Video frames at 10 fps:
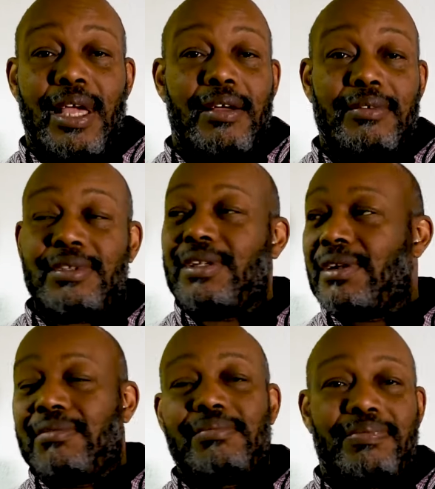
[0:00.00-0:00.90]
Yeah, you
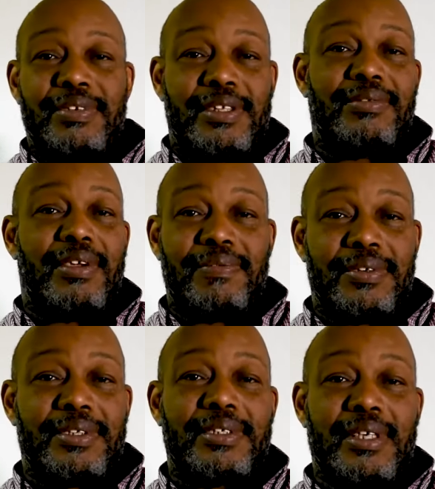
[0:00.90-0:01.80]
know,
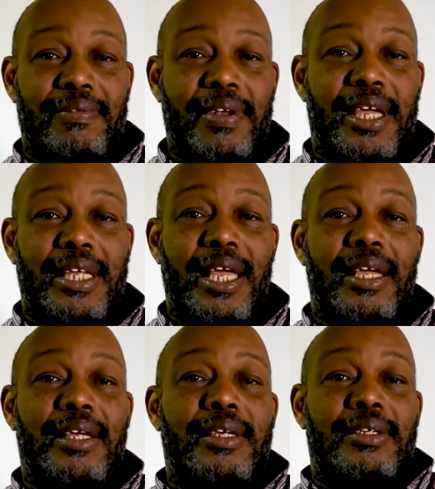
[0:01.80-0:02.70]
53-footers, stuff like
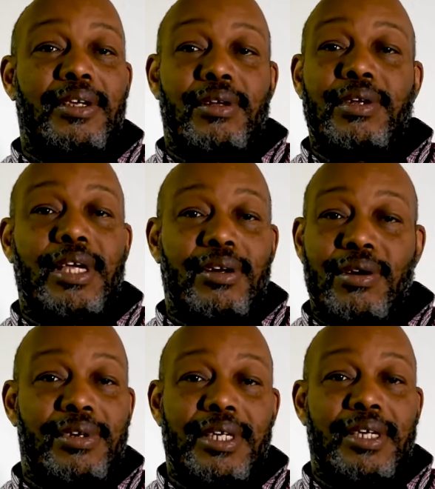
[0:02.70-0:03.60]
that. You know, they're gonna
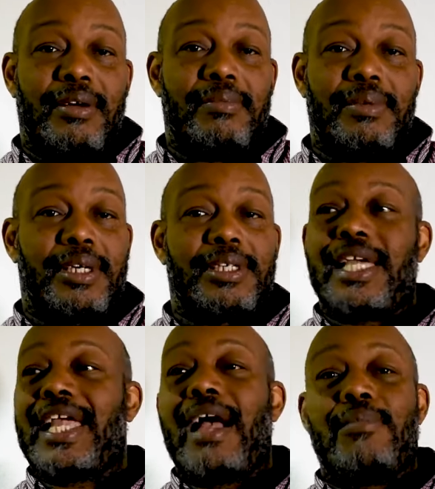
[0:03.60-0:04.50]
go to them because
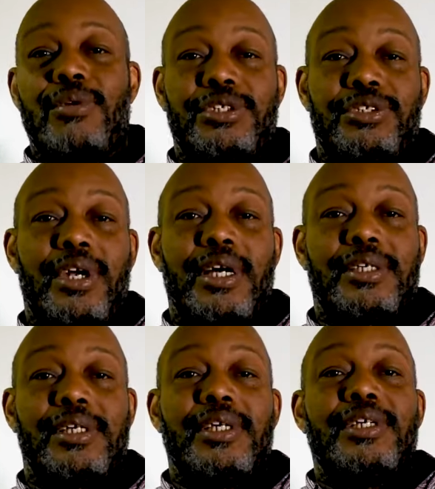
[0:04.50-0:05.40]
they got more
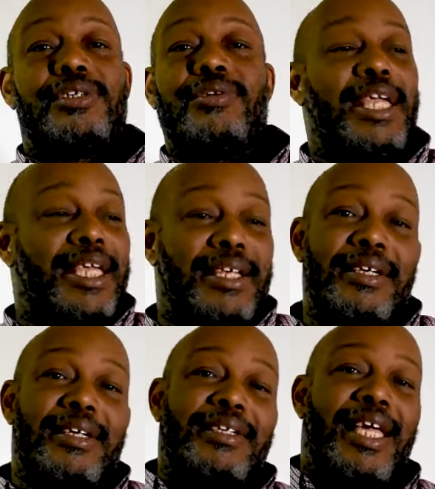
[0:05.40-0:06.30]
trucks, so they
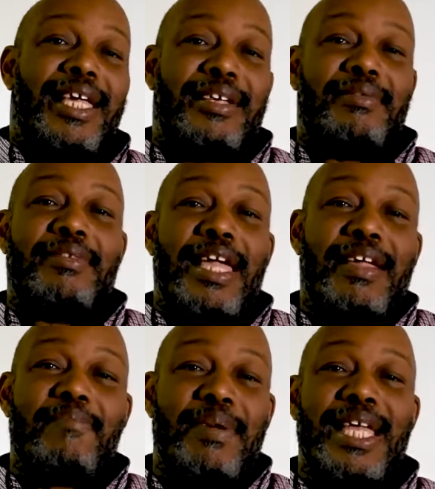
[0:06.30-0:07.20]
can
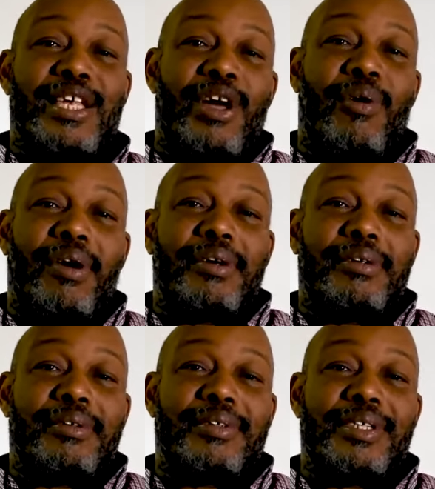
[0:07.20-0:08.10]
bid lower.
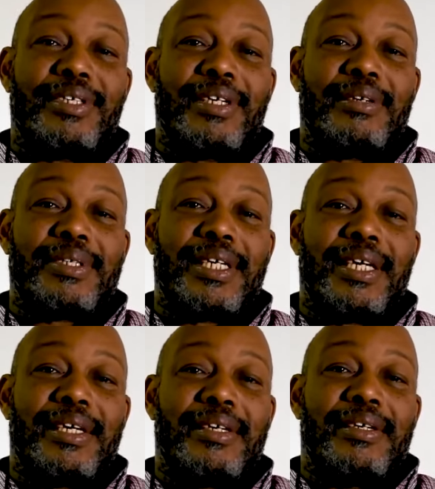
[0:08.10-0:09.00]
You see what I'm
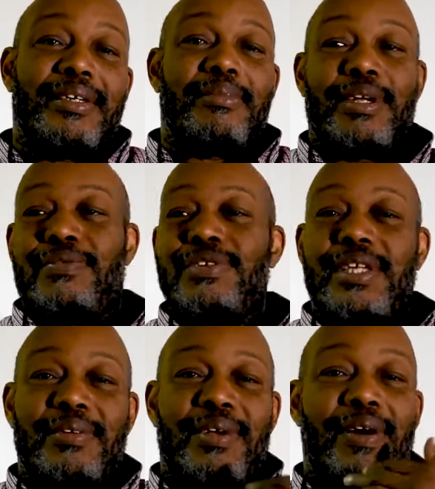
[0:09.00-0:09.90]
saying? But if you're
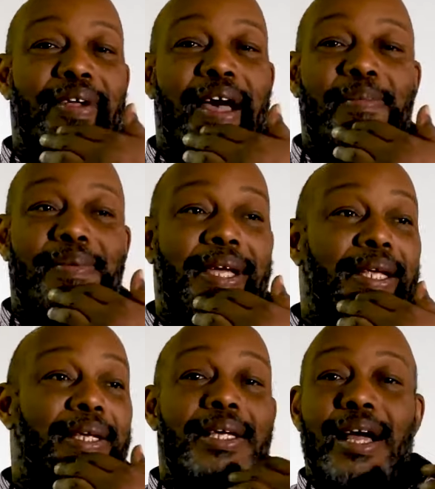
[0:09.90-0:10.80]
dealing with an
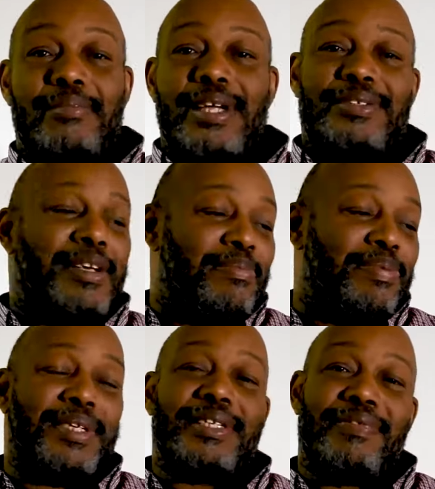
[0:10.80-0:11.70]
owner-operator, I'm not trying to
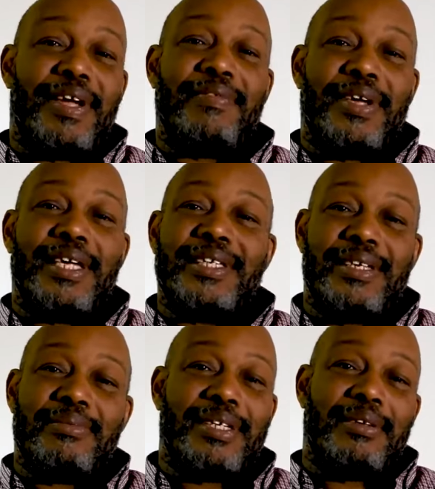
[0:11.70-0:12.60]
pull this freight for
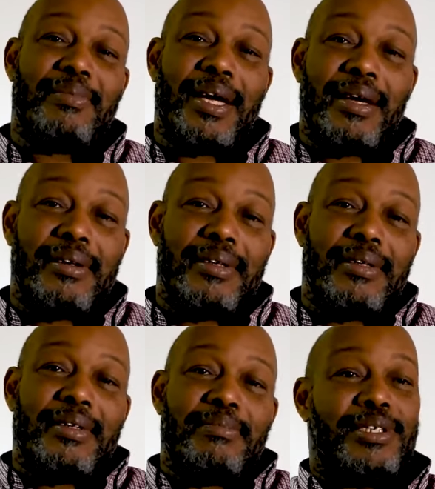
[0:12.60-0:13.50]
87 cents a mile.
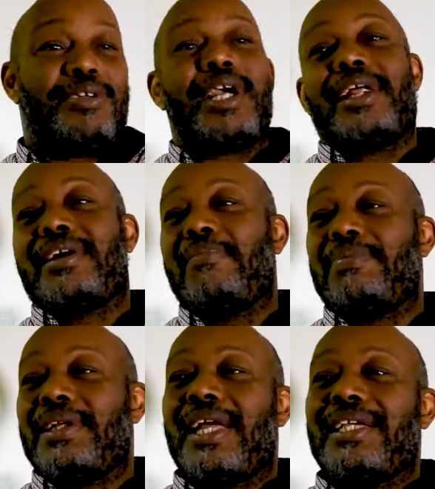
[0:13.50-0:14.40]
But you got a
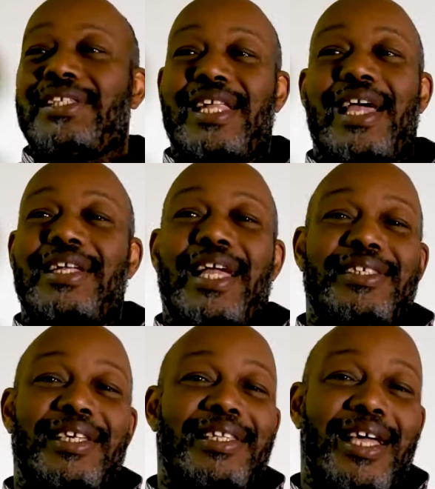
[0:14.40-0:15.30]
company like Snyder
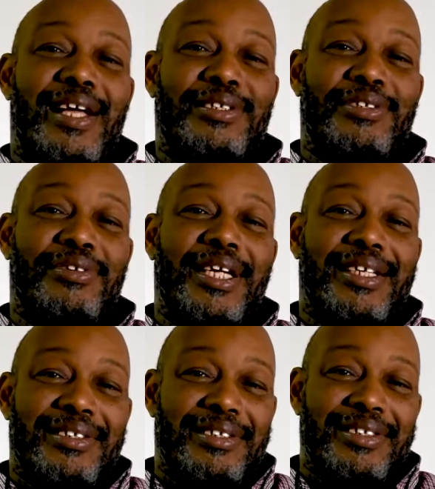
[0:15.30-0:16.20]
got 10,000
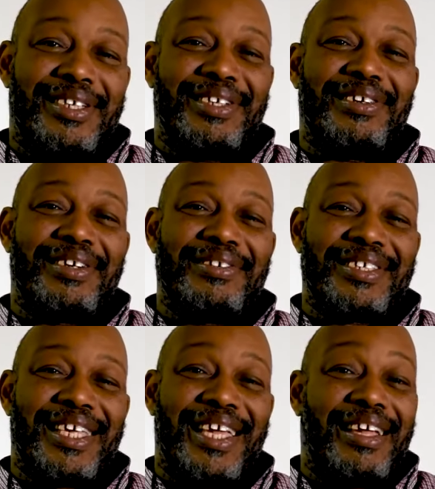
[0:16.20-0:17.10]
trailers. You know what
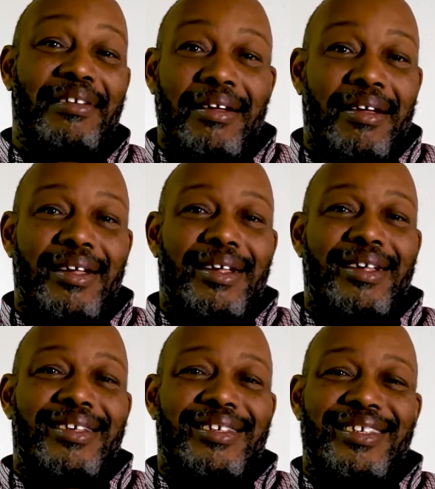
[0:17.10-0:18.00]
I'm saying? They'll yank
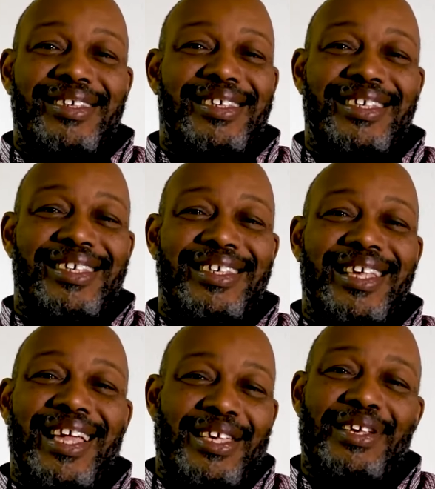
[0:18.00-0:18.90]
it for 90%.
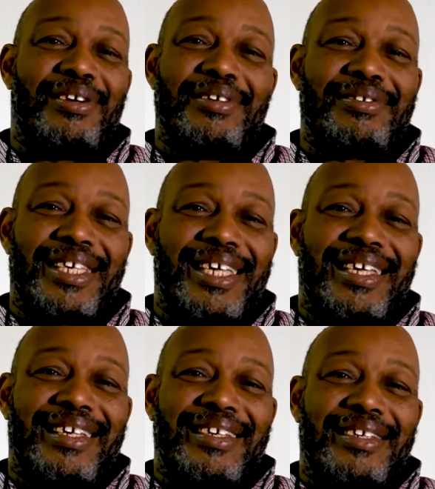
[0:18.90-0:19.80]
Yeah, you know what I'm
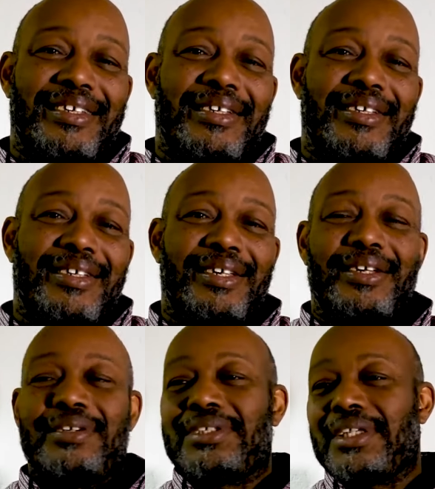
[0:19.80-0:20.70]
saying? You
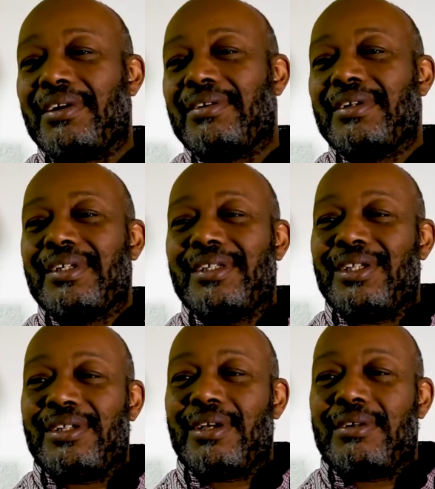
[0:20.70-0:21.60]
know, so,
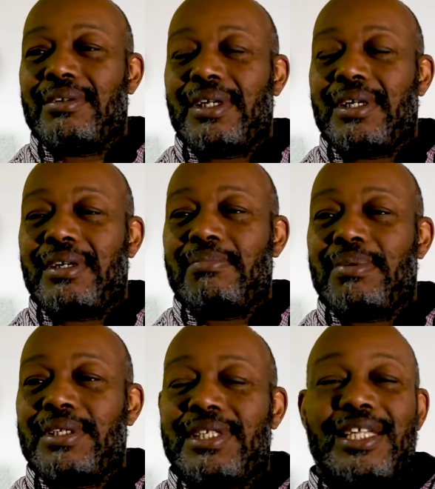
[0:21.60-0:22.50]
you know,
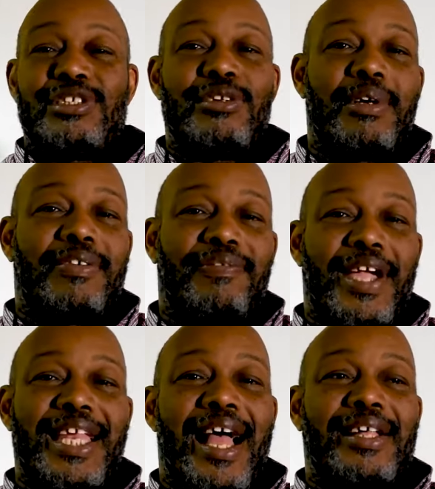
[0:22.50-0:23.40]
but see, it's too much
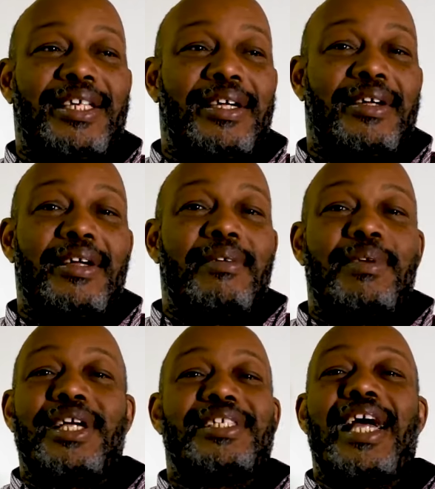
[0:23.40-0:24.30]
freight out there
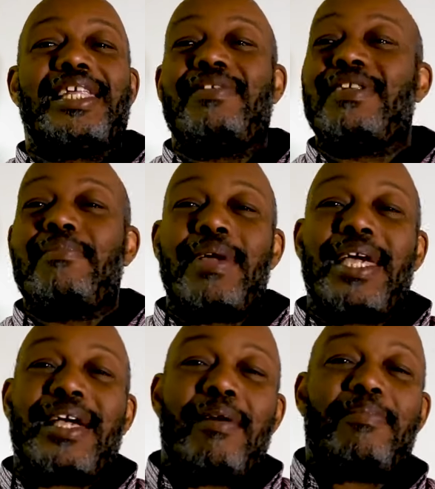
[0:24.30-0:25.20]
because not even the
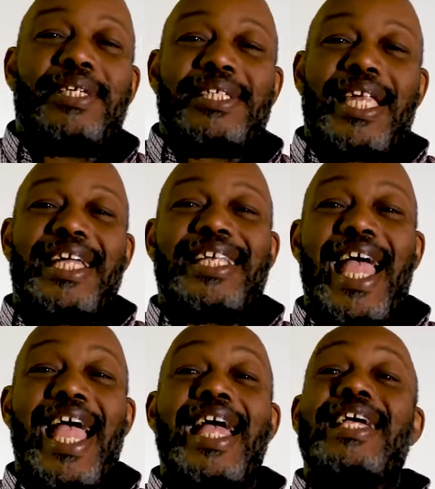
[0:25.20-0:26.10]
big companies like
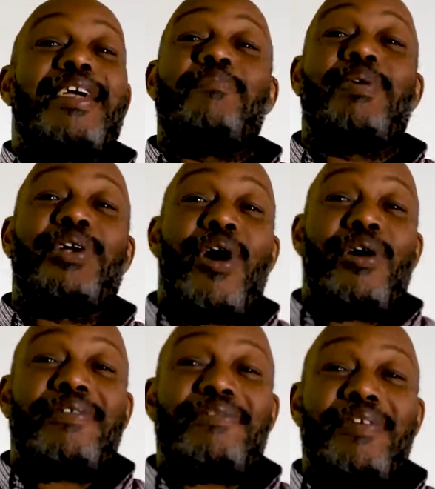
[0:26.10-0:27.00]
that can pull
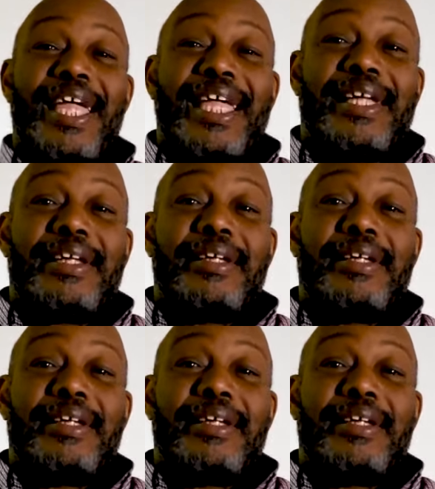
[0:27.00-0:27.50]
all the freight.